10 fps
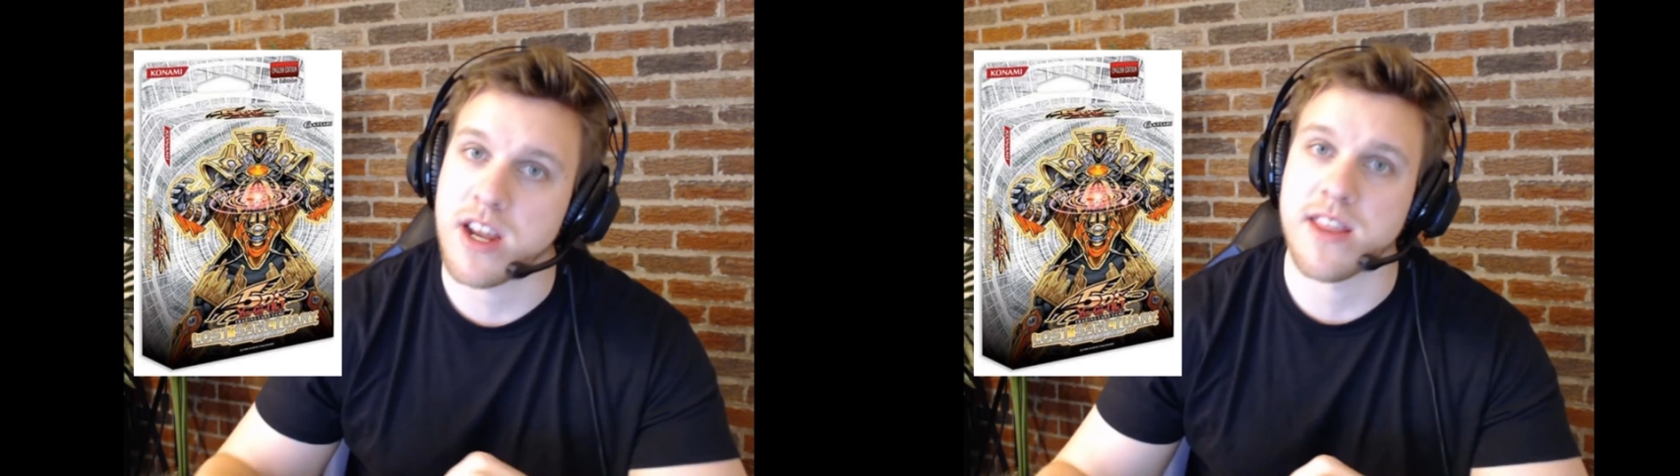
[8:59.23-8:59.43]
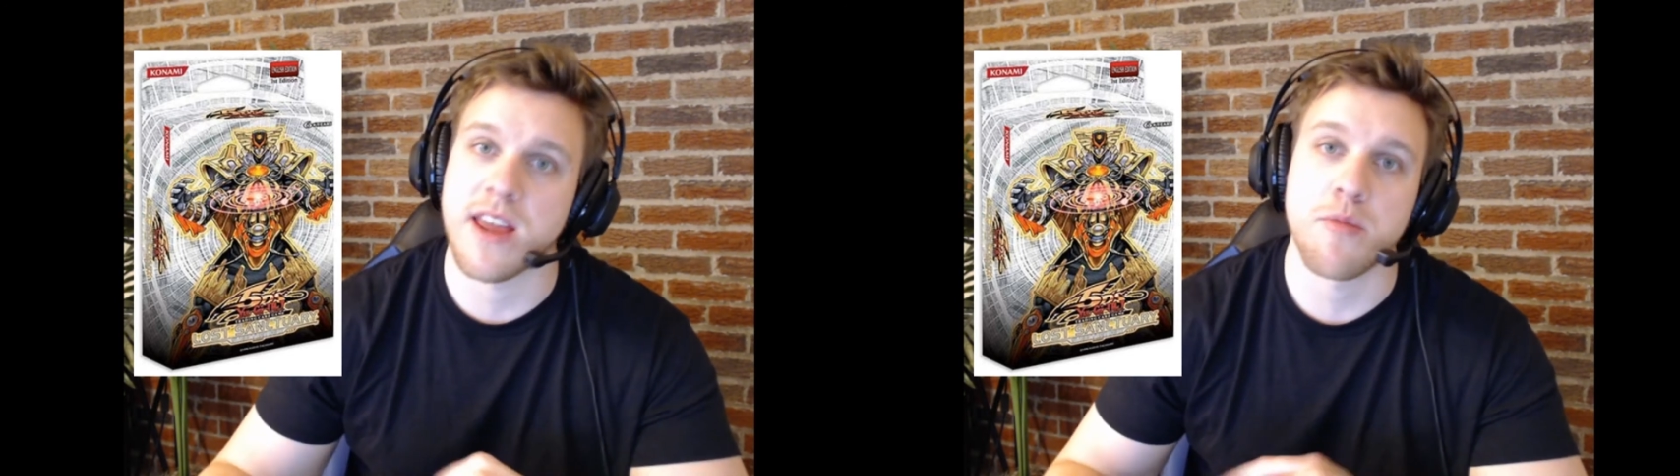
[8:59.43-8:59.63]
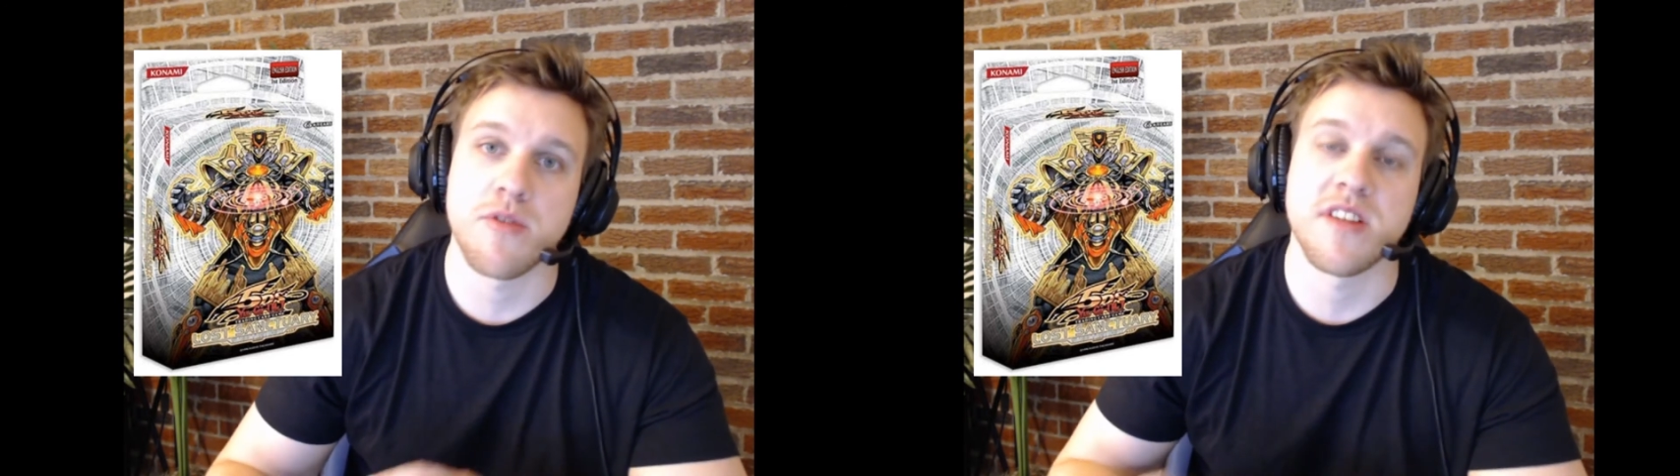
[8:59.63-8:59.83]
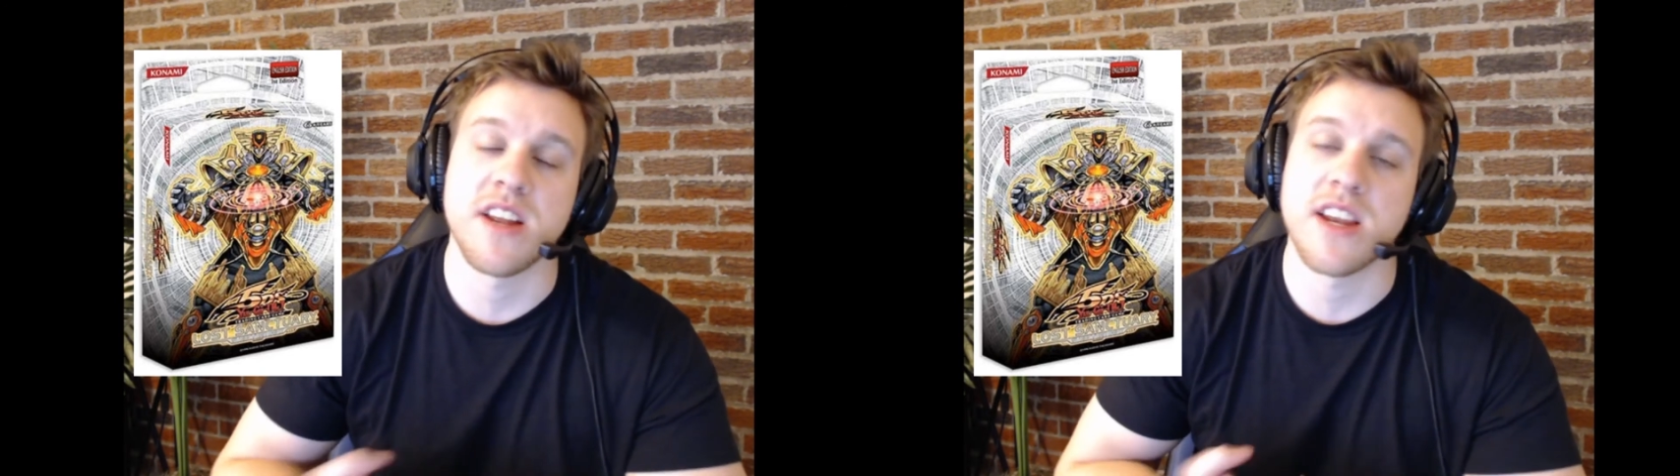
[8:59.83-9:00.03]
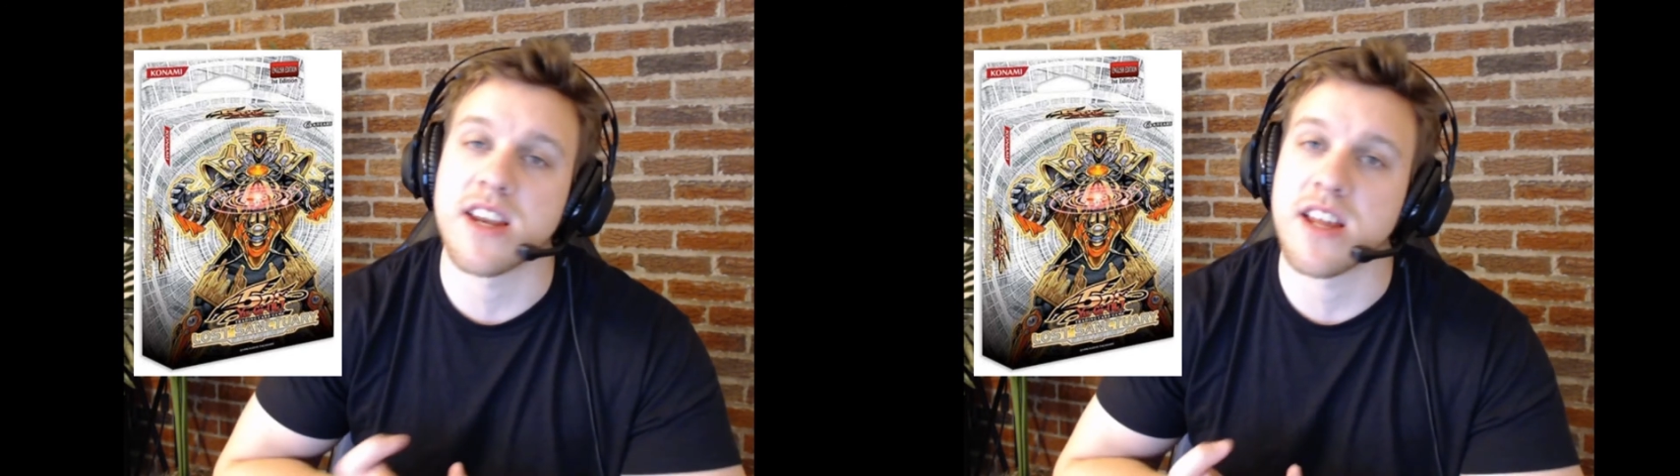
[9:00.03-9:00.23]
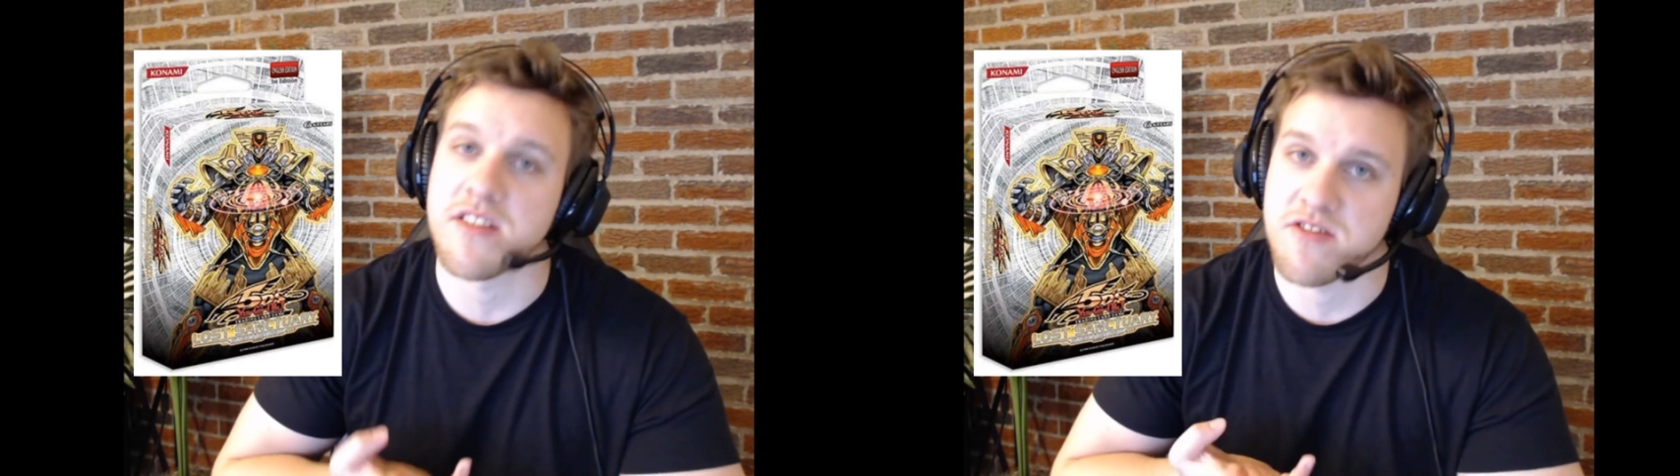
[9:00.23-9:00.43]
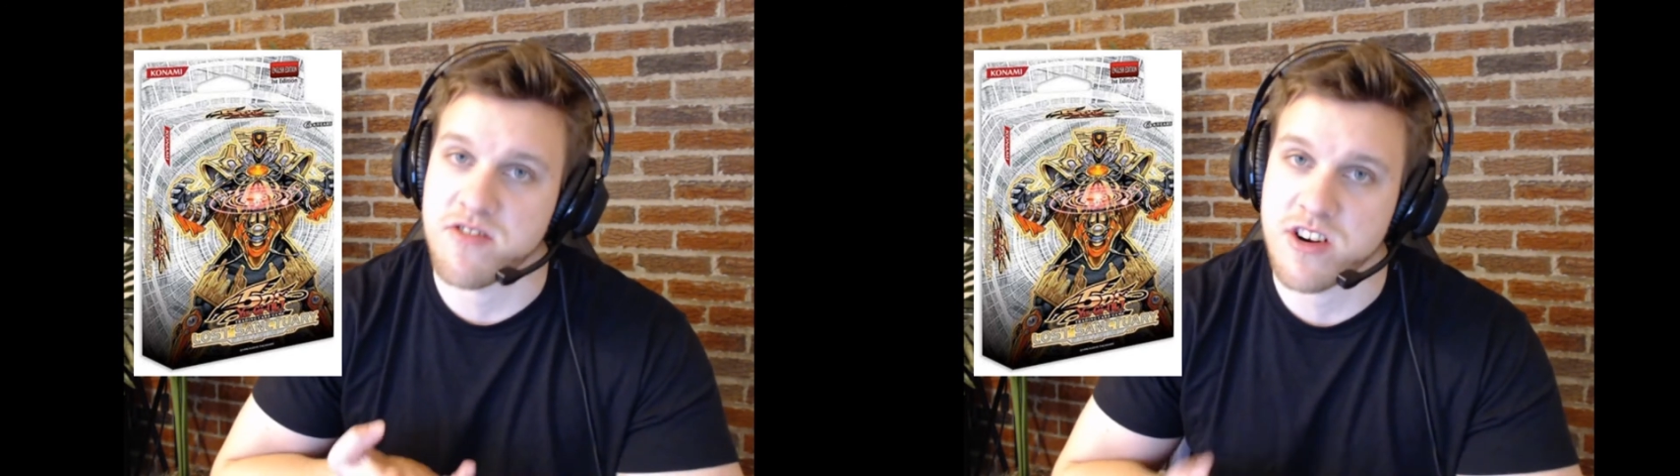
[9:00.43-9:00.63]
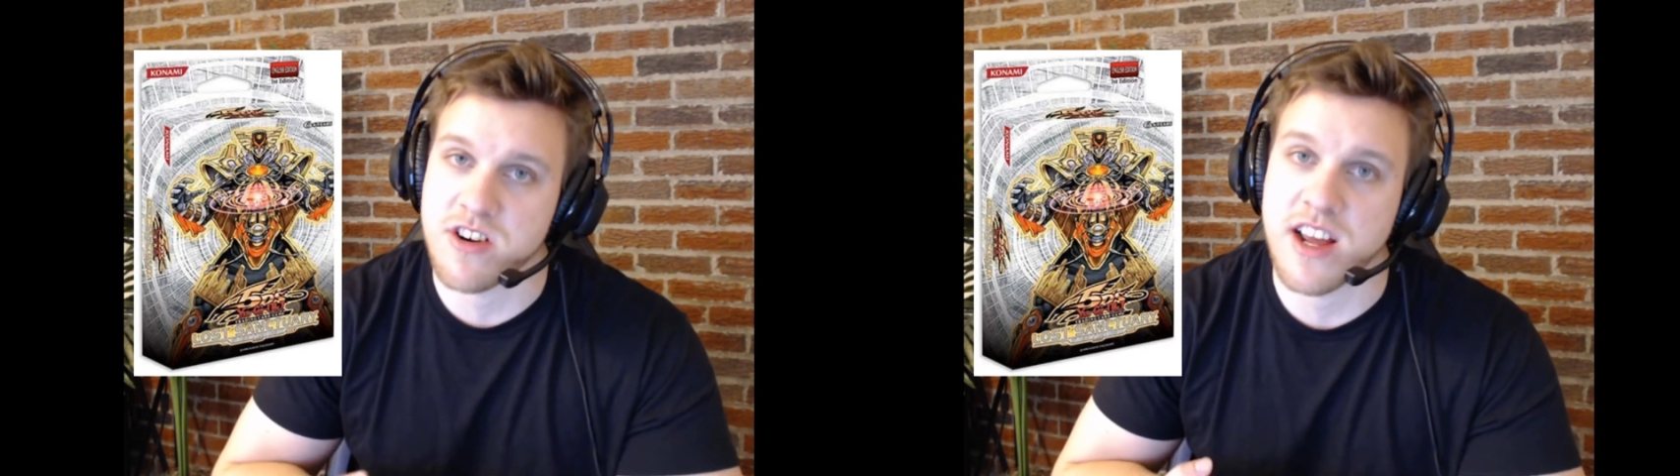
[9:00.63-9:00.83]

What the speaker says: and that preceded structure